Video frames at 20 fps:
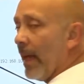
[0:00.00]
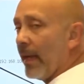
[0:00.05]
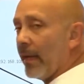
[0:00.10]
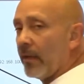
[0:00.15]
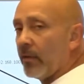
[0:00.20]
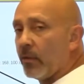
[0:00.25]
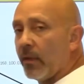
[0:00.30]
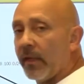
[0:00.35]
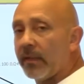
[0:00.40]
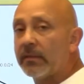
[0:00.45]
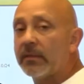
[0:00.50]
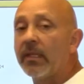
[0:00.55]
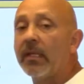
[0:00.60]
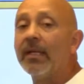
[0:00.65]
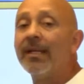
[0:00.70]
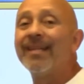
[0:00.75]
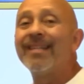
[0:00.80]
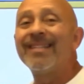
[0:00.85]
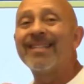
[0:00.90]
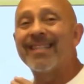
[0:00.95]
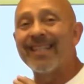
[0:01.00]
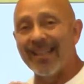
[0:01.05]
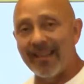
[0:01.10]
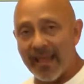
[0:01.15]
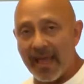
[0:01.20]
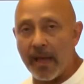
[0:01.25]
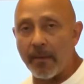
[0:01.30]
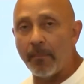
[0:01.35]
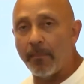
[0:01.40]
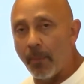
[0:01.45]
address to
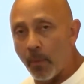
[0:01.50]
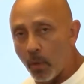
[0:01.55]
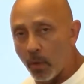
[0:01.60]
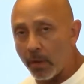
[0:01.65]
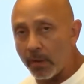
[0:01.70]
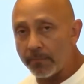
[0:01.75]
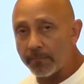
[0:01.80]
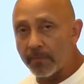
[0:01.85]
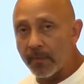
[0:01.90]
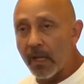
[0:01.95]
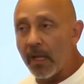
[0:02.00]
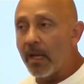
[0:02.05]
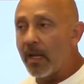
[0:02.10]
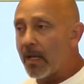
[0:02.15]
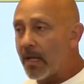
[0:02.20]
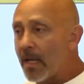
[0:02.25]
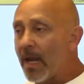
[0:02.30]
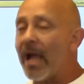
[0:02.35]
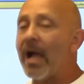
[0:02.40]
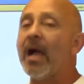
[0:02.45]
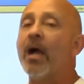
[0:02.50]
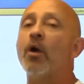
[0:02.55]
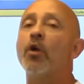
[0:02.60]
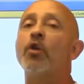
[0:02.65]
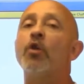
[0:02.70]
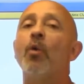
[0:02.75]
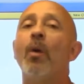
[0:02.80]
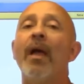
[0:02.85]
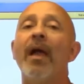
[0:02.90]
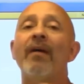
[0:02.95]
that port. Now
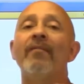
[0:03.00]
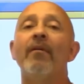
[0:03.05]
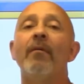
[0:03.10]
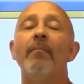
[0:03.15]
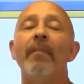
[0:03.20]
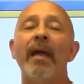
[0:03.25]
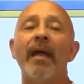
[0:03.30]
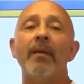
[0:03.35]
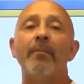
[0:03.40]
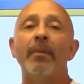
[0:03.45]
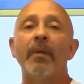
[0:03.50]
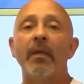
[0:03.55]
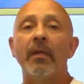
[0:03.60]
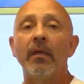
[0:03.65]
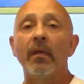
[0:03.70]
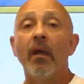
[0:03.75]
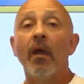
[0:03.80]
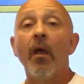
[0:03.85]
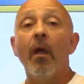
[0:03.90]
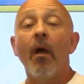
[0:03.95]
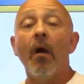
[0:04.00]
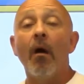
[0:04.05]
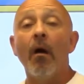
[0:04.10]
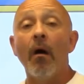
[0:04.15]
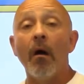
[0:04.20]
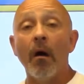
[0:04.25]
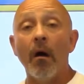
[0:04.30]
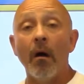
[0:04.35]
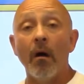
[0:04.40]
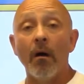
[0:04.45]
you have a mapping
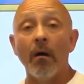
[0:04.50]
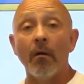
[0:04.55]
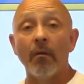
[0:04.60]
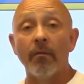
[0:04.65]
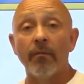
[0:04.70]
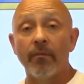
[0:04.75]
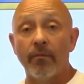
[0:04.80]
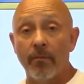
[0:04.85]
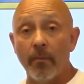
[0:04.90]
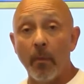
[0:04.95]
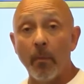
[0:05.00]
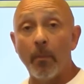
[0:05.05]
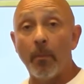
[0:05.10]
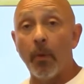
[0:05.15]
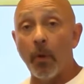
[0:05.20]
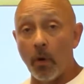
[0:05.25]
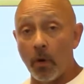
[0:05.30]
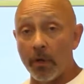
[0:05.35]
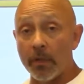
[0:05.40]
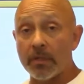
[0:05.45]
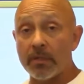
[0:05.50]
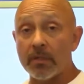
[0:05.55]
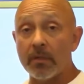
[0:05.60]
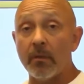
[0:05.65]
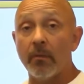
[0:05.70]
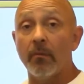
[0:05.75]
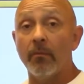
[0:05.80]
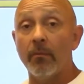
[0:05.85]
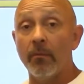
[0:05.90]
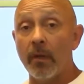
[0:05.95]
of ports,
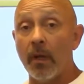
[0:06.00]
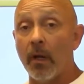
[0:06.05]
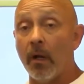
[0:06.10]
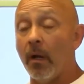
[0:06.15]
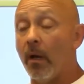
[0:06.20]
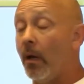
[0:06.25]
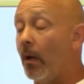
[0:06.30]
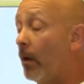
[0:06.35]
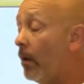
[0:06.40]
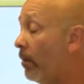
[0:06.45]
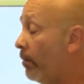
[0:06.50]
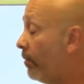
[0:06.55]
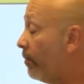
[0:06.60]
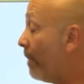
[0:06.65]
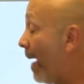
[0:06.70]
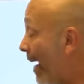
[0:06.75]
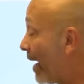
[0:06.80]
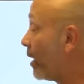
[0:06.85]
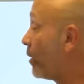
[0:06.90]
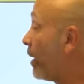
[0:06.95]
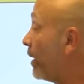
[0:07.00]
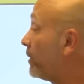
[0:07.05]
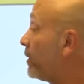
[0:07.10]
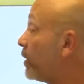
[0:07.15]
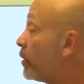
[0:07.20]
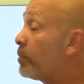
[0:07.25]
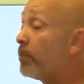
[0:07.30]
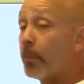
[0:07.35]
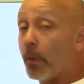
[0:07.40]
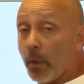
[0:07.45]
of MAC
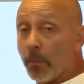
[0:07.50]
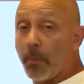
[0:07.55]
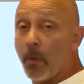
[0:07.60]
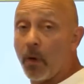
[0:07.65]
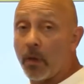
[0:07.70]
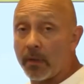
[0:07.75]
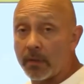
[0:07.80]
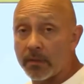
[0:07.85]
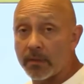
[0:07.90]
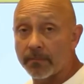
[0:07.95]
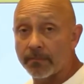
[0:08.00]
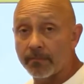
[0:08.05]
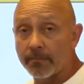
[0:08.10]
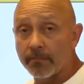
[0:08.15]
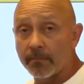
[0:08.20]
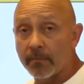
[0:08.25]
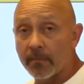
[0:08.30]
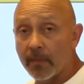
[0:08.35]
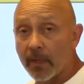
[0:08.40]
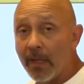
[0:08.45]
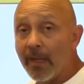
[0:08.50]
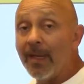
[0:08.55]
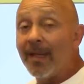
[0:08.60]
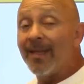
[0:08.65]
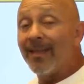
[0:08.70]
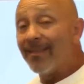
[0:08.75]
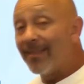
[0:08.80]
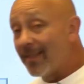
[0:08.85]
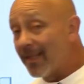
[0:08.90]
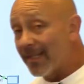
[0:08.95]
addresses per port.
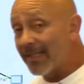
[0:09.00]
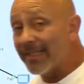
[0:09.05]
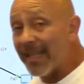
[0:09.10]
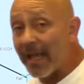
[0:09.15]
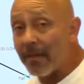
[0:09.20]
Does that